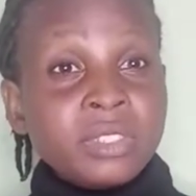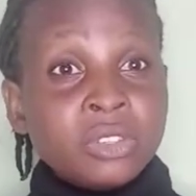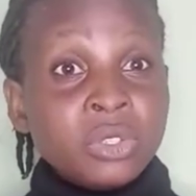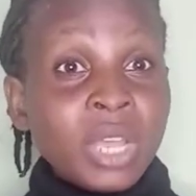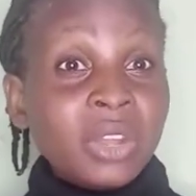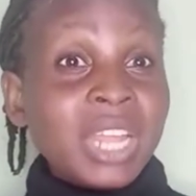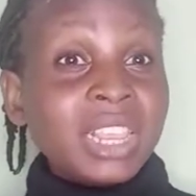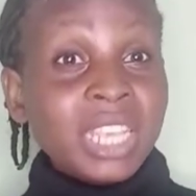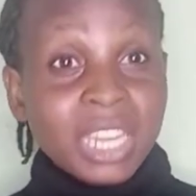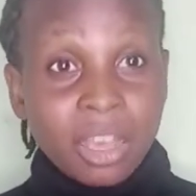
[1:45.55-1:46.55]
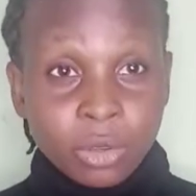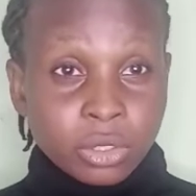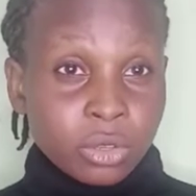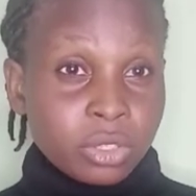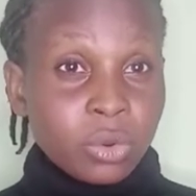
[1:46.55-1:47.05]
So another thing I want
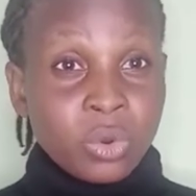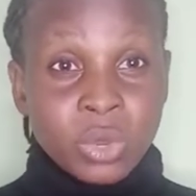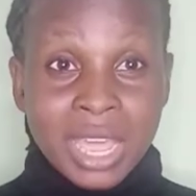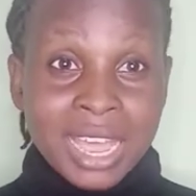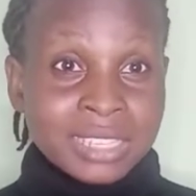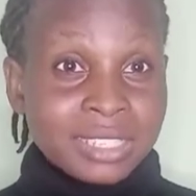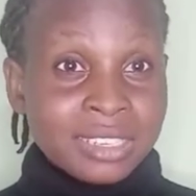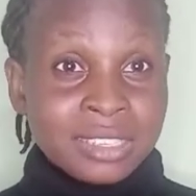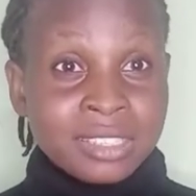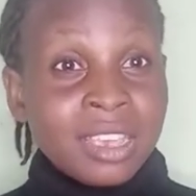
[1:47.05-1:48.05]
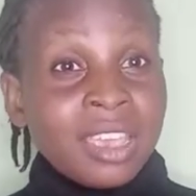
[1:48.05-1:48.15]
us to look at is